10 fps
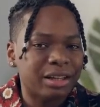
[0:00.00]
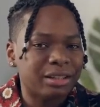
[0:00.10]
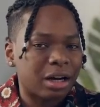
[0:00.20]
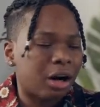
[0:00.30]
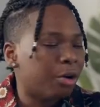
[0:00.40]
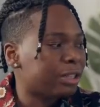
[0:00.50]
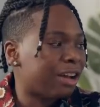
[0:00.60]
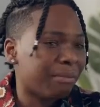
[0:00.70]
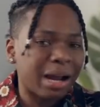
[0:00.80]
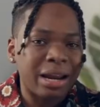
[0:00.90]
days. I always
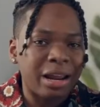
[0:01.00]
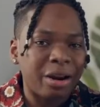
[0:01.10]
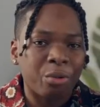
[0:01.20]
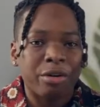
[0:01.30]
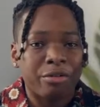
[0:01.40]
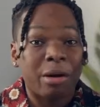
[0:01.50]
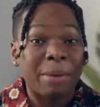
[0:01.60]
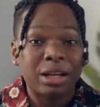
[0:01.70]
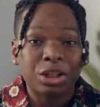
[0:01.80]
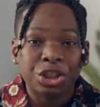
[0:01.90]
have mine in whenever I'm
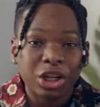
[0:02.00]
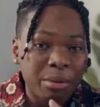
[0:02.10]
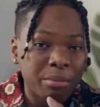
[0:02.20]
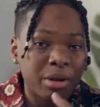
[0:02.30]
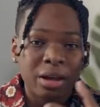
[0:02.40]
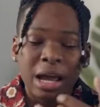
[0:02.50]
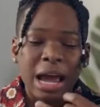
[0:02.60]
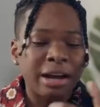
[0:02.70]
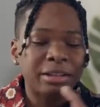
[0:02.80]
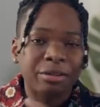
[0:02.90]
at the gym,
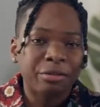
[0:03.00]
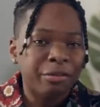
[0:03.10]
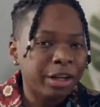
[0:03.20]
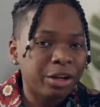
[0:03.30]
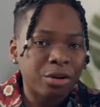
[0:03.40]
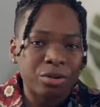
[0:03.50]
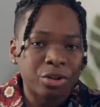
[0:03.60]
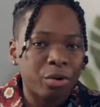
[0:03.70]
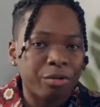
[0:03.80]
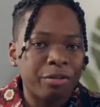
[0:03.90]
editing videos,
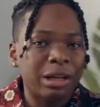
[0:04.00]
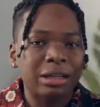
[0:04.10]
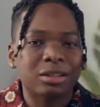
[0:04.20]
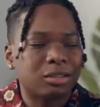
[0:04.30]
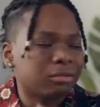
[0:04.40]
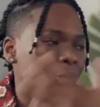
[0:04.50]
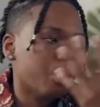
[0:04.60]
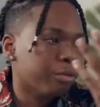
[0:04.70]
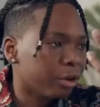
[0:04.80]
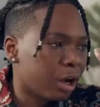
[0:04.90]
or feel like just
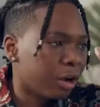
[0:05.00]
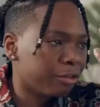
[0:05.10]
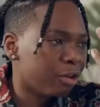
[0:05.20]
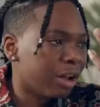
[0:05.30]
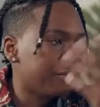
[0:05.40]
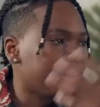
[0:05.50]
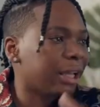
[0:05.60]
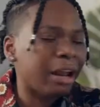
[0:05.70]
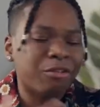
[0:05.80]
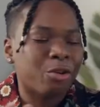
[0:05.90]
going for a coffee run. I feel like
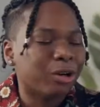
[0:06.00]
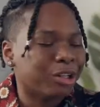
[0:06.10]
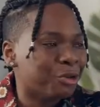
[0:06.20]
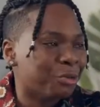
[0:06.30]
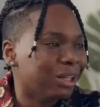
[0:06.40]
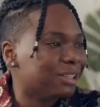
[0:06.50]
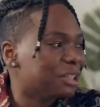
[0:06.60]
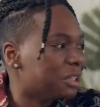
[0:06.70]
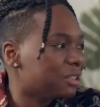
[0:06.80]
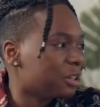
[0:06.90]
everyone could relate to
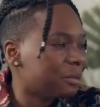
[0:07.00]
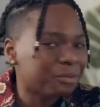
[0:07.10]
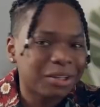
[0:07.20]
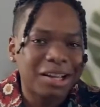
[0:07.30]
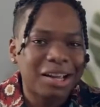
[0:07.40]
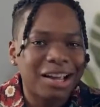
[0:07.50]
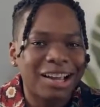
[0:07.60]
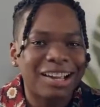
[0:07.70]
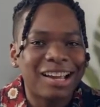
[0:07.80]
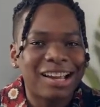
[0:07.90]
this. Yeah, right? definitely,
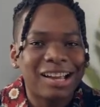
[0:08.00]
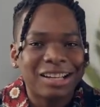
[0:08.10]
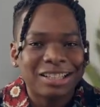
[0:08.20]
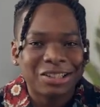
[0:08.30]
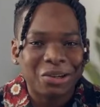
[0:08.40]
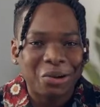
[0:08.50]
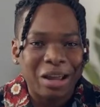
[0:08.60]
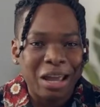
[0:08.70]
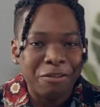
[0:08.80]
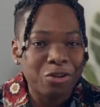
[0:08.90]
definitely. So
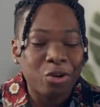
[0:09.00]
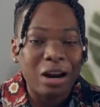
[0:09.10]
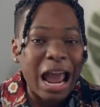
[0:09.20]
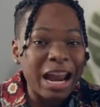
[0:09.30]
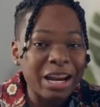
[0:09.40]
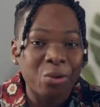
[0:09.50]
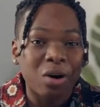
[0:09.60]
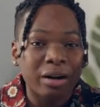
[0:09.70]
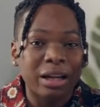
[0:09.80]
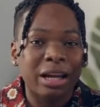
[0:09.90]
if you're
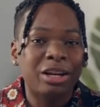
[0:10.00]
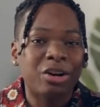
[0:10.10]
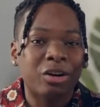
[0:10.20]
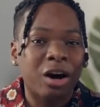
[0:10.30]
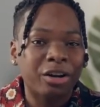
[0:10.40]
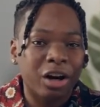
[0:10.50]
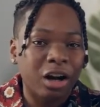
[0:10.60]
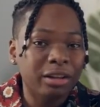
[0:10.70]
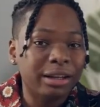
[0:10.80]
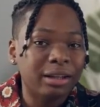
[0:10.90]
anyone in your on your
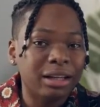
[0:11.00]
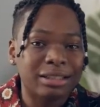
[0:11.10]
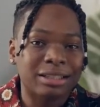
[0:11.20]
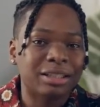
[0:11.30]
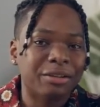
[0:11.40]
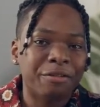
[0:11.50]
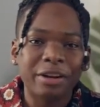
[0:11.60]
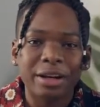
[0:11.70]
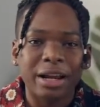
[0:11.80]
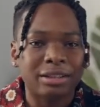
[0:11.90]
holiday list is into
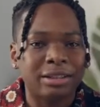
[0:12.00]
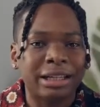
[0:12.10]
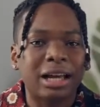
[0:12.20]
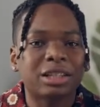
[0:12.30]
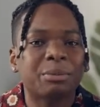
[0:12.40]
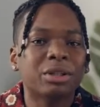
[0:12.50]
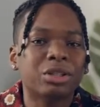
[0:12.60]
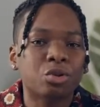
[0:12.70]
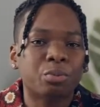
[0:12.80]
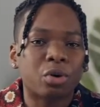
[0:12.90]
fitness, the Galaxy Buds
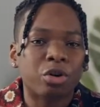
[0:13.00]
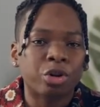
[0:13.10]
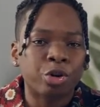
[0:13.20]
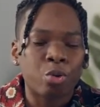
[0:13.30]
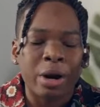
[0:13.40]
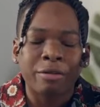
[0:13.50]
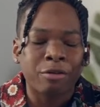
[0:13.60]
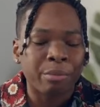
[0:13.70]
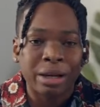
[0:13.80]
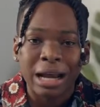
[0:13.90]
2 Pro are great
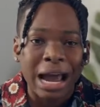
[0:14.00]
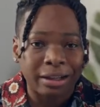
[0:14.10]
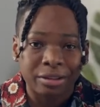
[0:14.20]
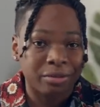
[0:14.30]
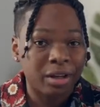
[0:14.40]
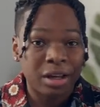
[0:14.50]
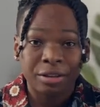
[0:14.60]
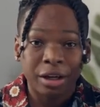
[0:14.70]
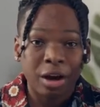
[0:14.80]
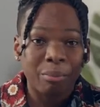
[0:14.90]
for being active.
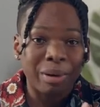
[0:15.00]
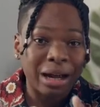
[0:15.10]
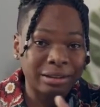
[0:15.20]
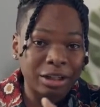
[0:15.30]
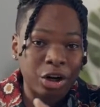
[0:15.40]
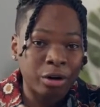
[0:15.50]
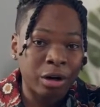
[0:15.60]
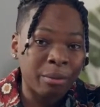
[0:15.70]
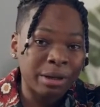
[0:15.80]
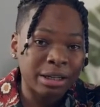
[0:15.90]
The compact and
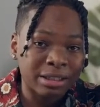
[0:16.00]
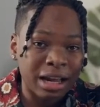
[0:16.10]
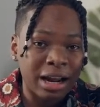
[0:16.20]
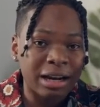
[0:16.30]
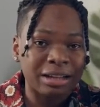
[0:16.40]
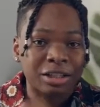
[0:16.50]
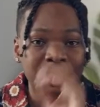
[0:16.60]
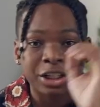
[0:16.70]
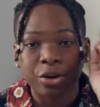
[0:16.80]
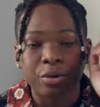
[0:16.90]
ergonomic design has a
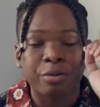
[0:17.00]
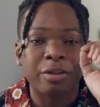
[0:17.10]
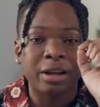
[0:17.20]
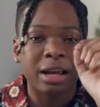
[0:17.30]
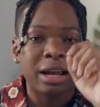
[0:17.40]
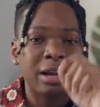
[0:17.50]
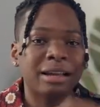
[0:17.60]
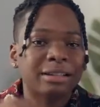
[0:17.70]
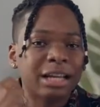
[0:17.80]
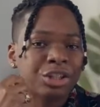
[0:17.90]
secure fit
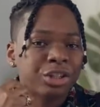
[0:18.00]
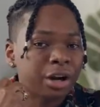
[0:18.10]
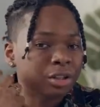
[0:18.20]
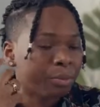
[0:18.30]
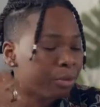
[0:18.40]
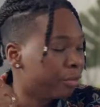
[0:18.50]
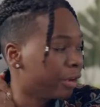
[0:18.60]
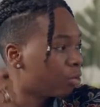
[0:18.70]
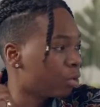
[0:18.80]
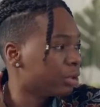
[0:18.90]
that's engineered to
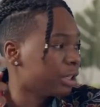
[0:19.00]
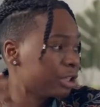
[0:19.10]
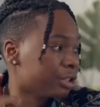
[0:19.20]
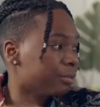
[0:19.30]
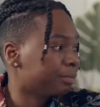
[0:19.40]
prevent rotation.